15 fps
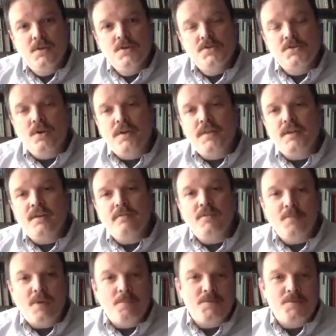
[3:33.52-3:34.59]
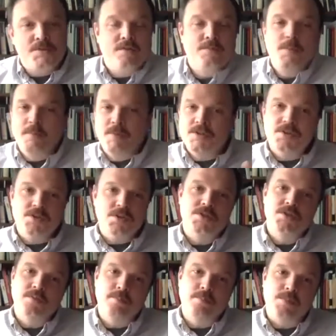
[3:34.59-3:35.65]
So I think giving myself permission just
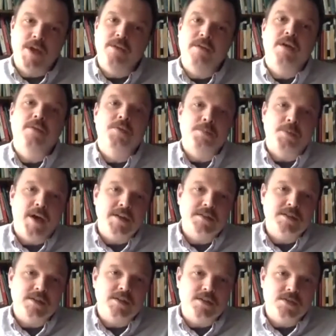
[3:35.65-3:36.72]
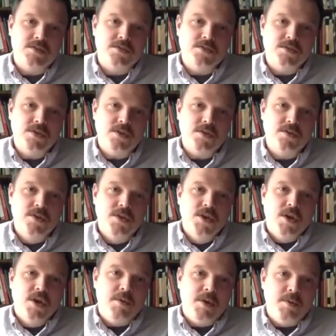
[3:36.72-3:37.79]
to play around with plastic in the studio.
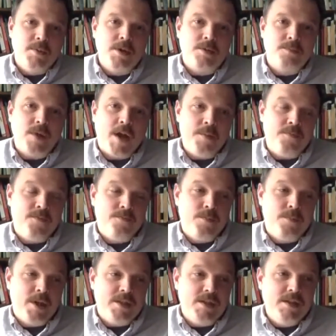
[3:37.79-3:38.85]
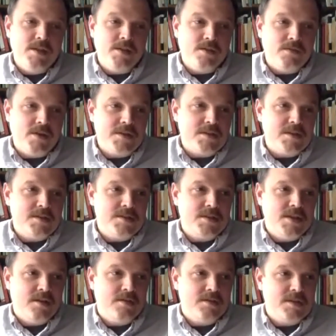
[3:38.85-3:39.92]
I mean, a big. I by the end of the
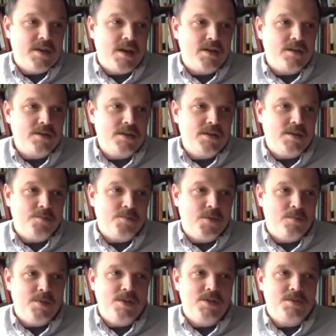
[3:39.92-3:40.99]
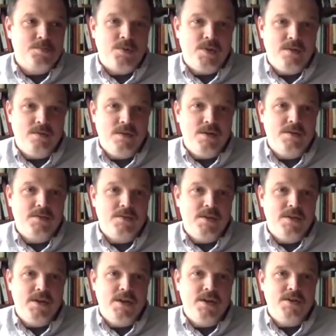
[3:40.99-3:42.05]
residency, I was I had cleaned up your beach pretty well, and
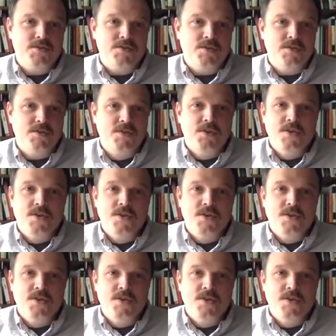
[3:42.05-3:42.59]
then I also